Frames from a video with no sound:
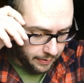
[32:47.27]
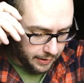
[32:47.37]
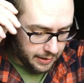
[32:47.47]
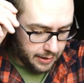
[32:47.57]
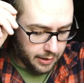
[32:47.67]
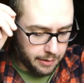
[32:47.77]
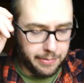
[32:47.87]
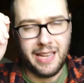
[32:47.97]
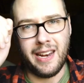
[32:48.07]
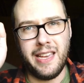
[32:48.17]
the
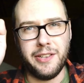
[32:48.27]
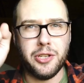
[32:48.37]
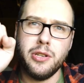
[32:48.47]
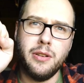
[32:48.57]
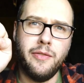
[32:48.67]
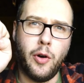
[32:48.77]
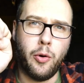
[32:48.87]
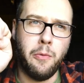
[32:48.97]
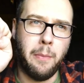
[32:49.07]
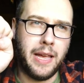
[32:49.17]
uh, B&H
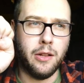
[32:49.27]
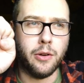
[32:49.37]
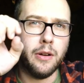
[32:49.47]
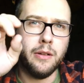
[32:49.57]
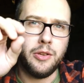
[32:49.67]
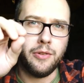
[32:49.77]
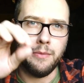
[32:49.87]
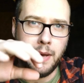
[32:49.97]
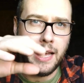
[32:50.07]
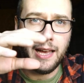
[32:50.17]
Photo Mailer.
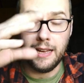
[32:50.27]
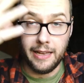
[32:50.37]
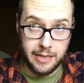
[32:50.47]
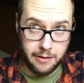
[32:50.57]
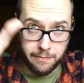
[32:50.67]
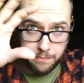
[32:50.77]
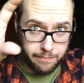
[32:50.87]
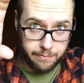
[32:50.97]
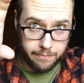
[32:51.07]
You can buy a